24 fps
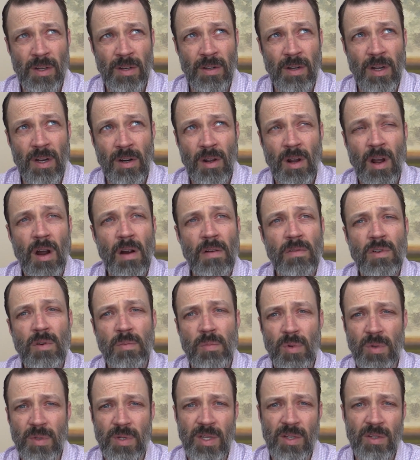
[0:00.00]

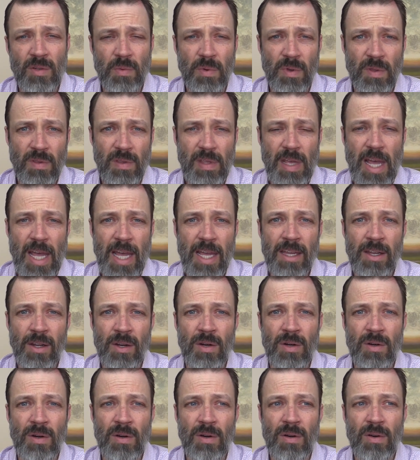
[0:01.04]
uncomfortableness with
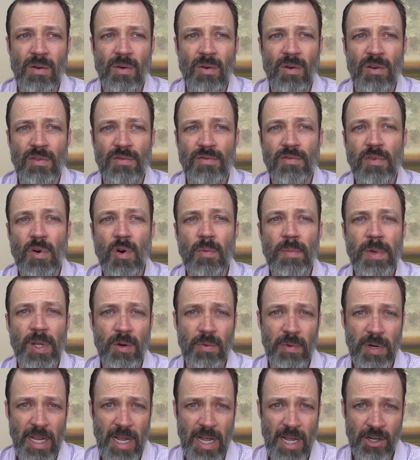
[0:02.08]
anger or a
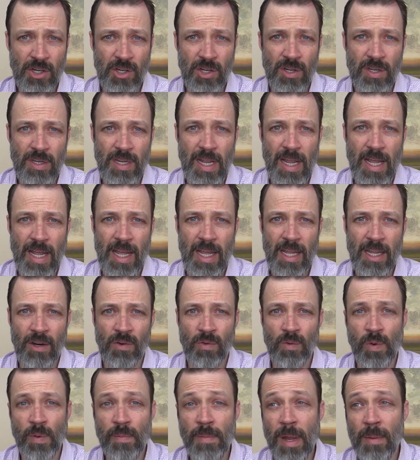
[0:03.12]
phobic reaction to
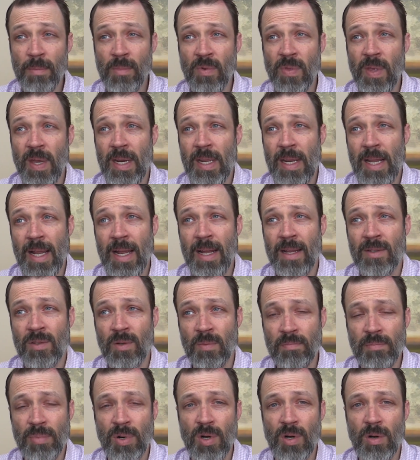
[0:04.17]
anger, remember that it has a
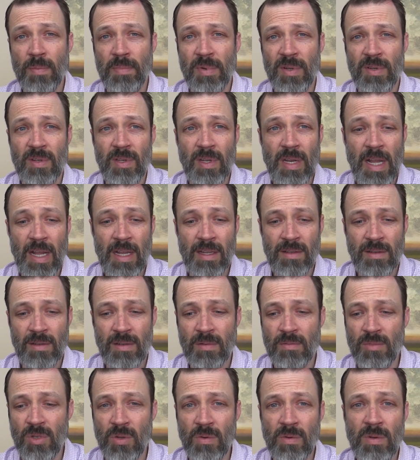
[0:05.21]
purpose, it has
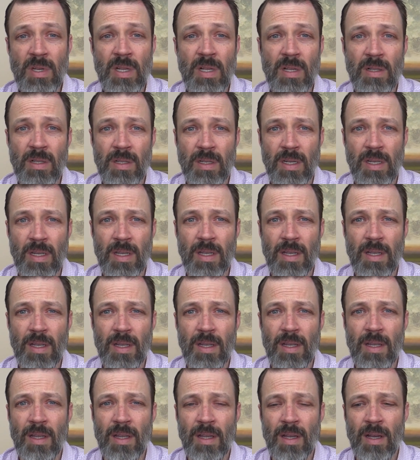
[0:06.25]
some utility,
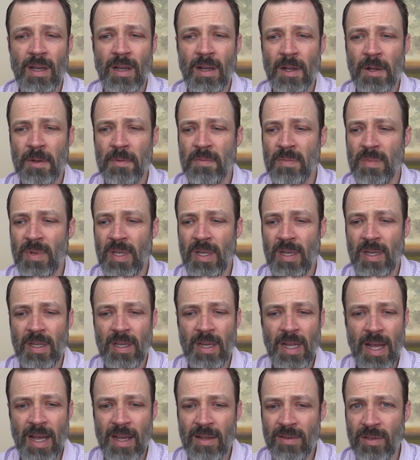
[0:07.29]
it
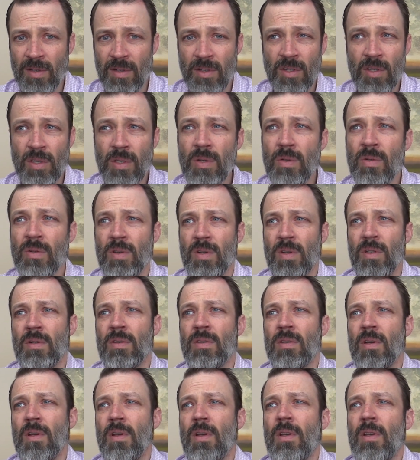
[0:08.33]
has its
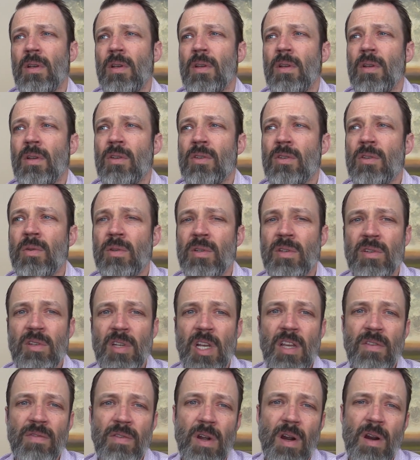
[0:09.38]
uses. So it
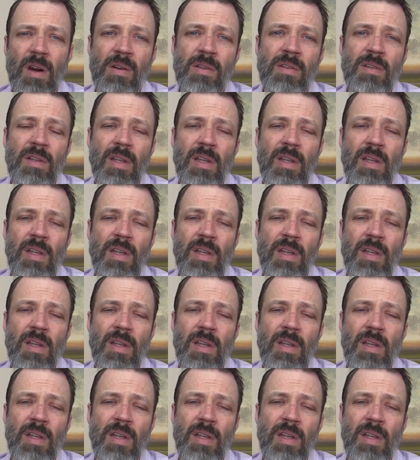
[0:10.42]
safeguards